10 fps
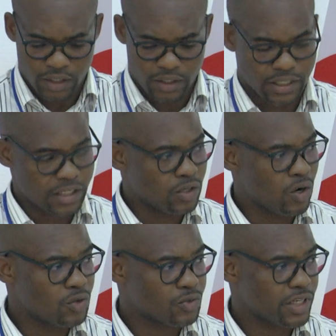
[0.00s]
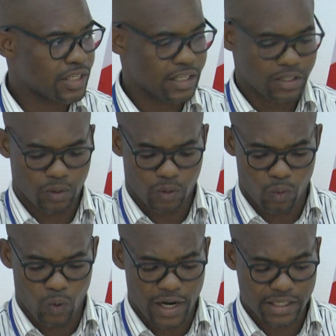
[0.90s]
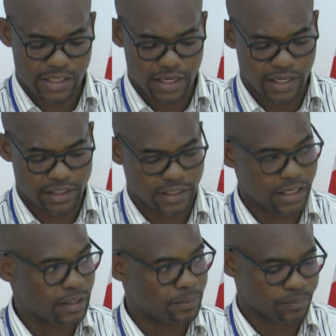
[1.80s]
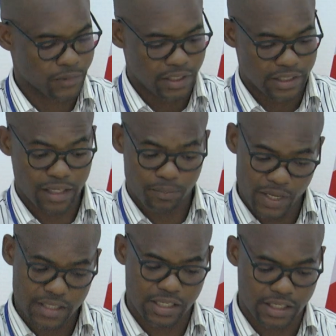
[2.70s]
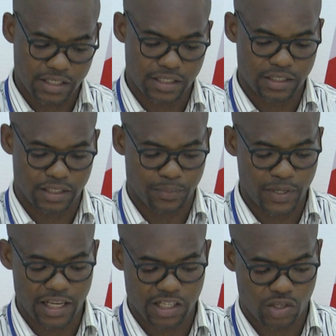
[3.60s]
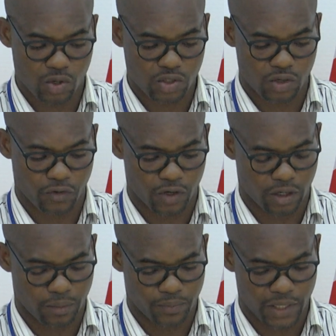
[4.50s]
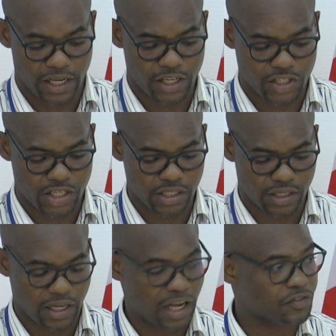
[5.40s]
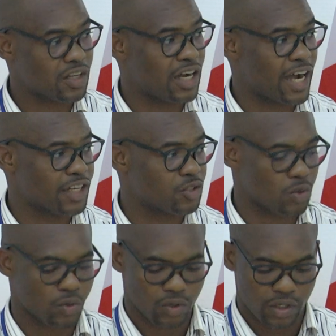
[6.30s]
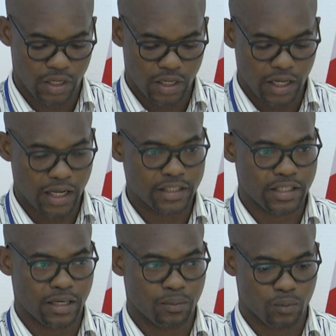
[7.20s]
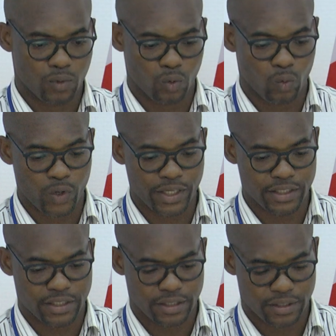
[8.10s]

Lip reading: than 100 gigawatts, and that makes it the biggest source of energy after hydro and wind.